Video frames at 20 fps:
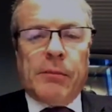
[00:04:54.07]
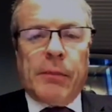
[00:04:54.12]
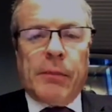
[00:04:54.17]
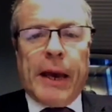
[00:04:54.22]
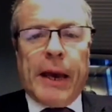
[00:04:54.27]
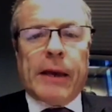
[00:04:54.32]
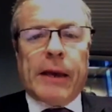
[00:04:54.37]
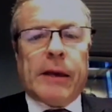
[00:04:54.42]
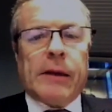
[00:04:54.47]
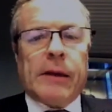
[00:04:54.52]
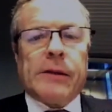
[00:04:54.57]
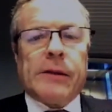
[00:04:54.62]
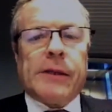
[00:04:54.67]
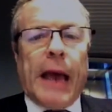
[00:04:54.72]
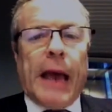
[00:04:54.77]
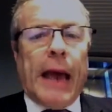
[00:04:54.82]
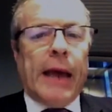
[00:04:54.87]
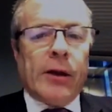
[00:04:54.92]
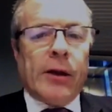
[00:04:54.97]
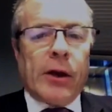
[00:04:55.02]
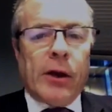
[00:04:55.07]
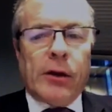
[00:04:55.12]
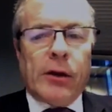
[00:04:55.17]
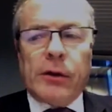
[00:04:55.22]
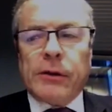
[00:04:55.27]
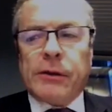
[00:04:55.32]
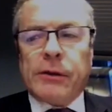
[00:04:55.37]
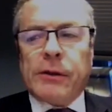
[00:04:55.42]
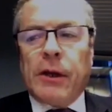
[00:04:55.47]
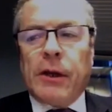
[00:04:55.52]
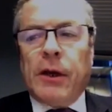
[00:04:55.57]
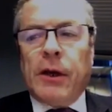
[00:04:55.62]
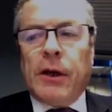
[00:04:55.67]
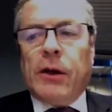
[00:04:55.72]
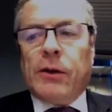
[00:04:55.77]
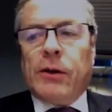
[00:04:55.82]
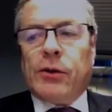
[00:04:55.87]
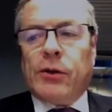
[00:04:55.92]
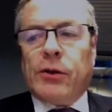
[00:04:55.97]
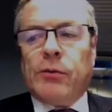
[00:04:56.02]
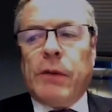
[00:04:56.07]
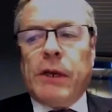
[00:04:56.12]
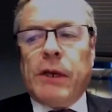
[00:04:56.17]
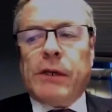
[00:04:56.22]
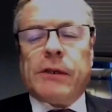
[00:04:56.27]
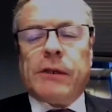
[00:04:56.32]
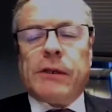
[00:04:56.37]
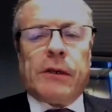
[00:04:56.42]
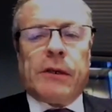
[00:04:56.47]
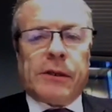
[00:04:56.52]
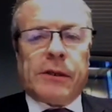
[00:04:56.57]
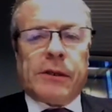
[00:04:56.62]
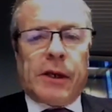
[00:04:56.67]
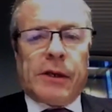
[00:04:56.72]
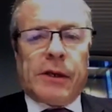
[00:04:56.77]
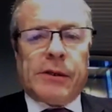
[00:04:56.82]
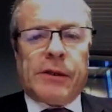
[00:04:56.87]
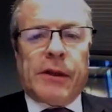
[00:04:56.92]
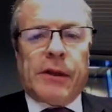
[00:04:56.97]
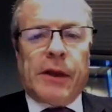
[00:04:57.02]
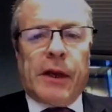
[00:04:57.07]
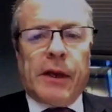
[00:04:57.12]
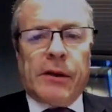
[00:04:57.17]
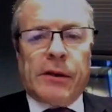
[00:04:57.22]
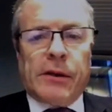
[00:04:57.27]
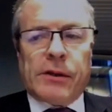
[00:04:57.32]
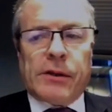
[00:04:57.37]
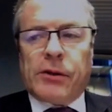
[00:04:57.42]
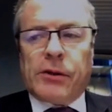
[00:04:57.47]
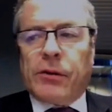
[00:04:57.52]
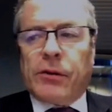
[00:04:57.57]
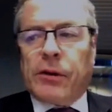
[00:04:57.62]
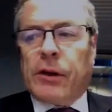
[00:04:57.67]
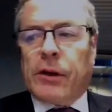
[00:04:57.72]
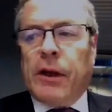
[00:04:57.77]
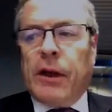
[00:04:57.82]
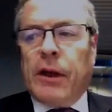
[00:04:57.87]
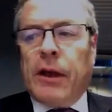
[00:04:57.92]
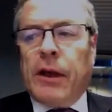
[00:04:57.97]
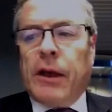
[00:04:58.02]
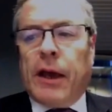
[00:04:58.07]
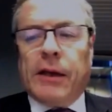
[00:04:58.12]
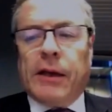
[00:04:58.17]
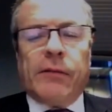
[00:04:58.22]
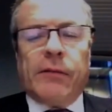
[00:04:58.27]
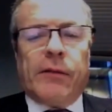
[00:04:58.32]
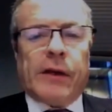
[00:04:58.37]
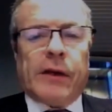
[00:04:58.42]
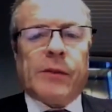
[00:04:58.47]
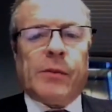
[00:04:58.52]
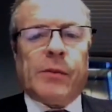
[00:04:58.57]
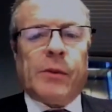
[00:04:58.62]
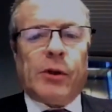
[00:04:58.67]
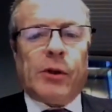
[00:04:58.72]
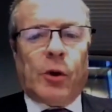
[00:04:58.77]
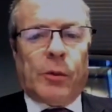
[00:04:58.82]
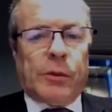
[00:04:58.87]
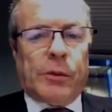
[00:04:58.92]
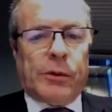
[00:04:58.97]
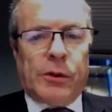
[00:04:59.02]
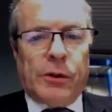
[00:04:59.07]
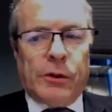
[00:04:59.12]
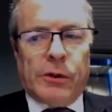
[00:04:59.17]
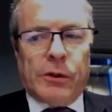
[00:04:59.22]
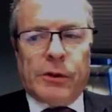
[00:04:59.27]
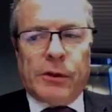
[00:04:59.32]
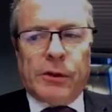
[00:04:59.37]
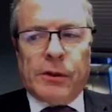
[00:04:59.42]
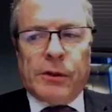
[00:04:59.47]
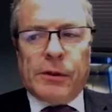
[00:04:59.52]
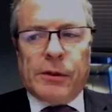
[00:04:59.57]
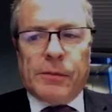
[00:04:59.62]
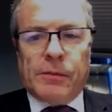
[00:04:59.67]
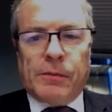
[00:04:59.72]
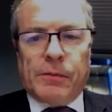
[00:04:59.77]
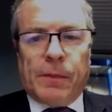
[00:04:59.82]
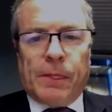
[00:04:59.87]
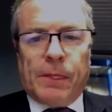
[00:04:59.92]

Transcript: bankers, and owners to meet and discuss the industry and investment opportunities.